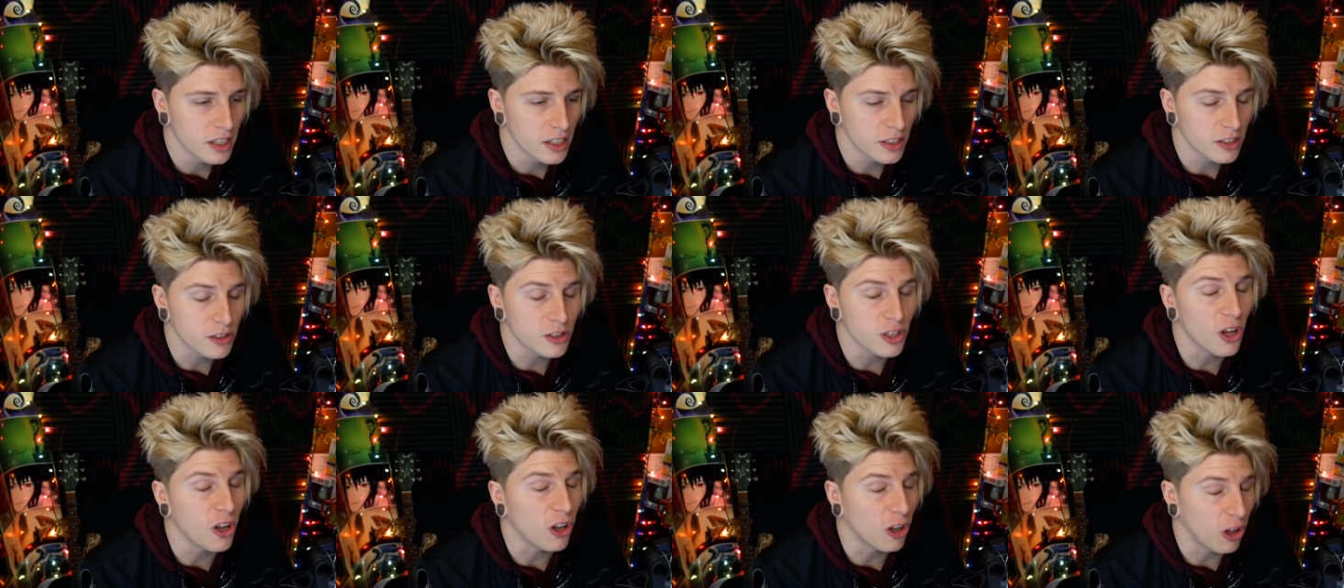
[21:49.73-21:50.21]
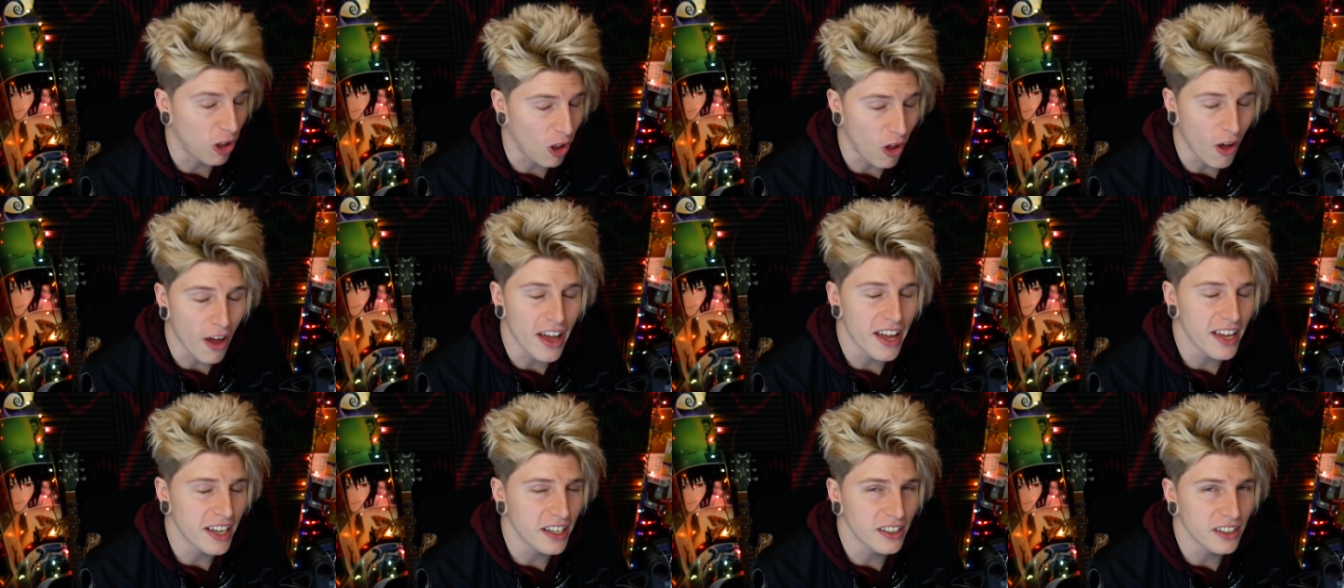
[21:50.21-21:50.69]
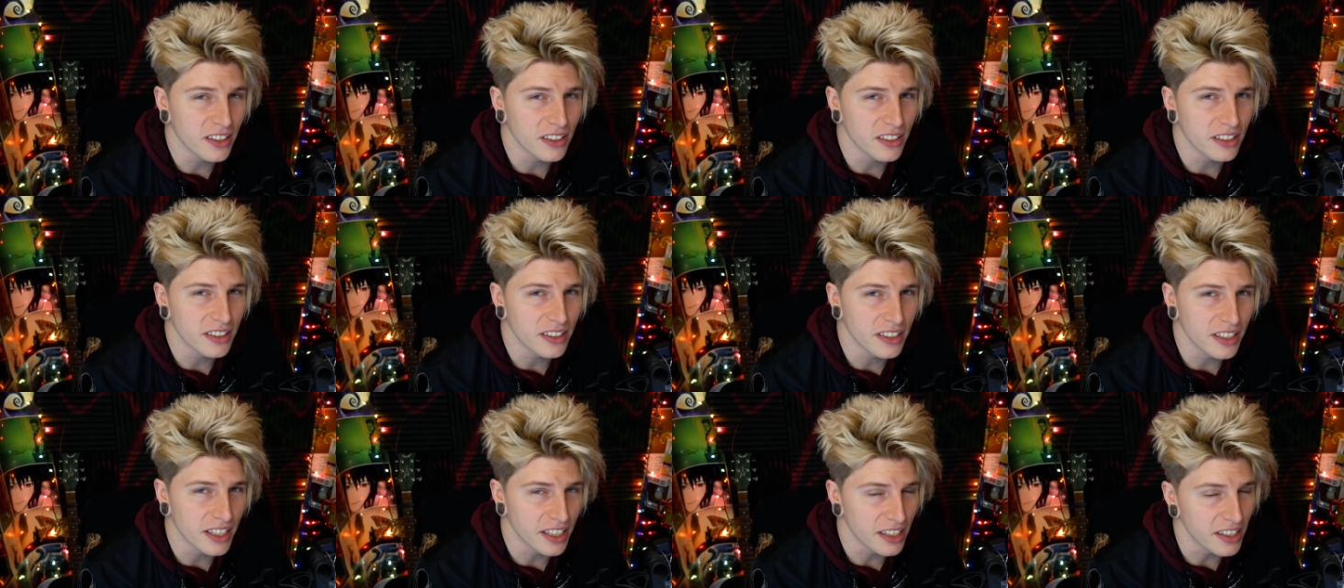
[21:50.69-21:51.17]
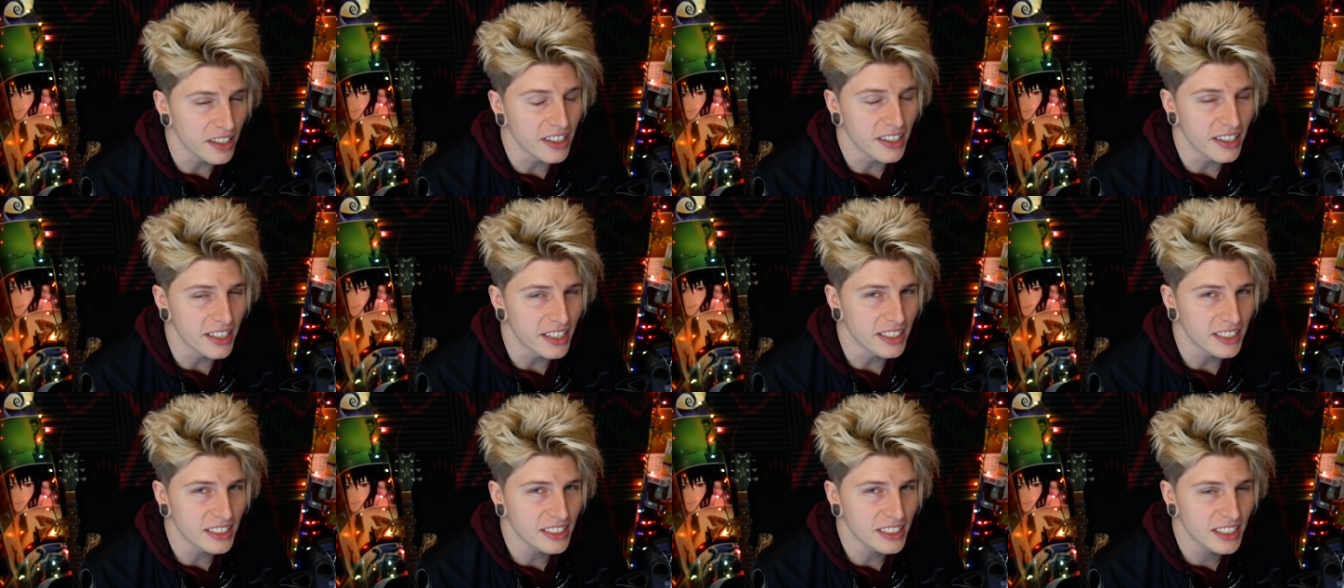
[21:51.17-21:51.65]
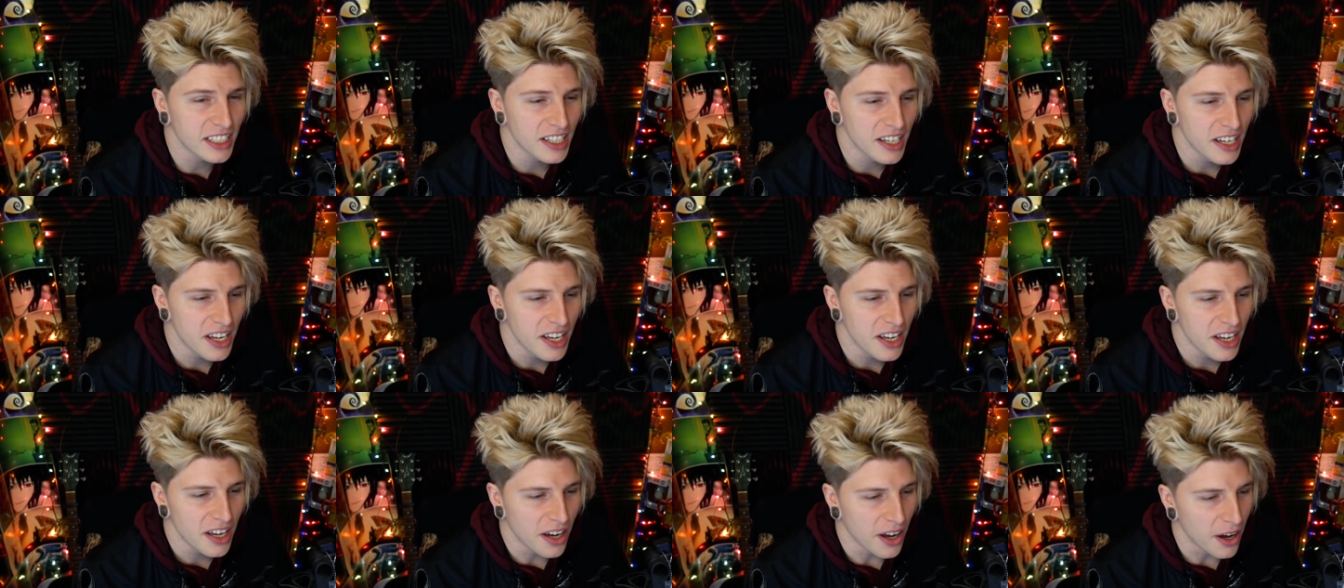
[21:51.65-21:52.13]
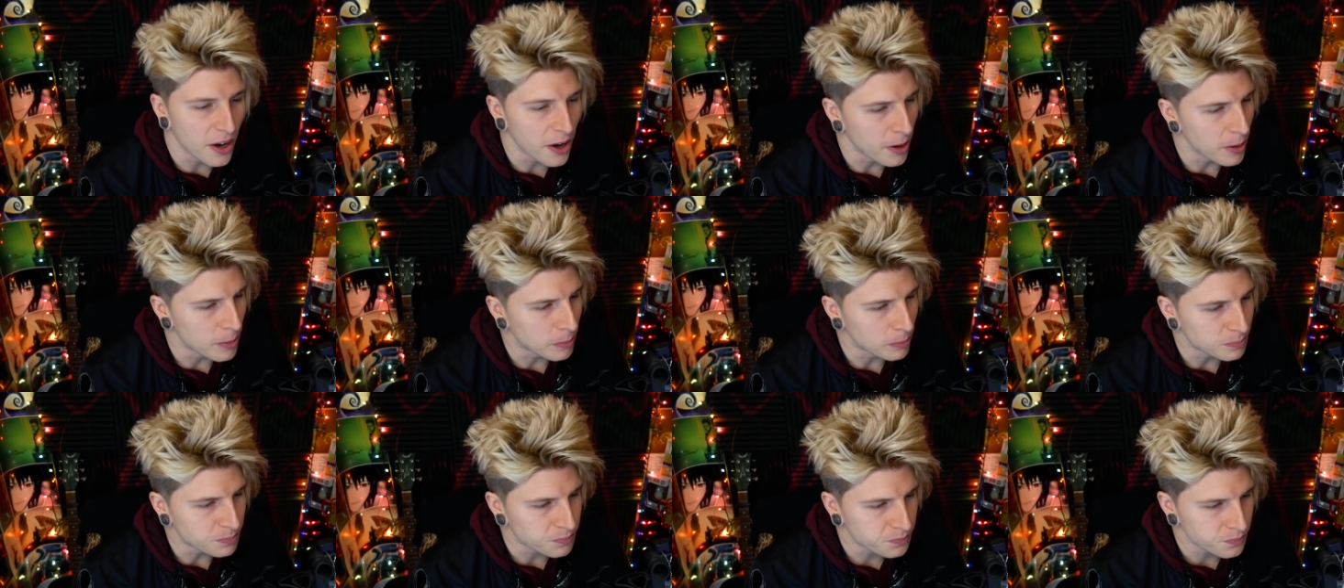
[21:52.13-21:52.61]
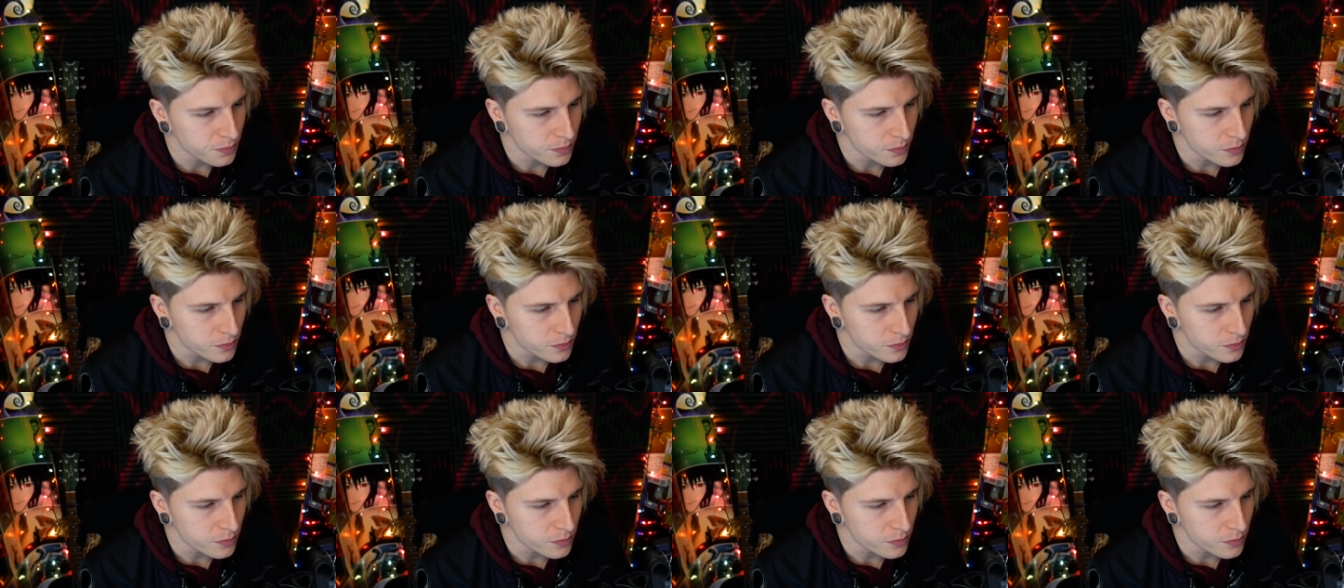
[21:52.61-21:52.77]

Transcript: there's a lot in this. Um,